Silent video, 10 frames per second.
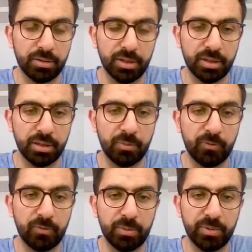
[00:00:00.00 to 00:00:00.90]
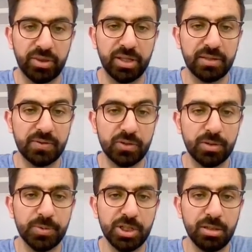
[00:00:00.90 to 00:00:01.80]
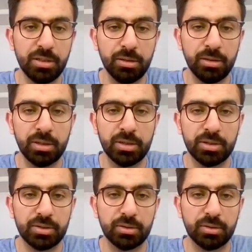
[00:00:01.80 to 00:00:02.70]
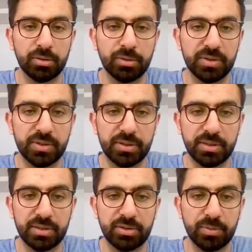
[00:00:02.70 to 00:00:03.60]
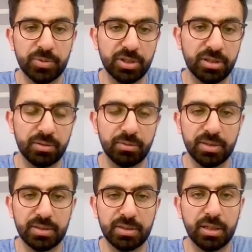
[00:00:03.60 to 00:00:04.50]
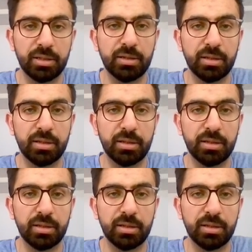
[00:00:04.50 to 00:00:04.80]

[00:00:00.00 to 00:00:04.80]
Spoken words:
come from the thing description. So this description inside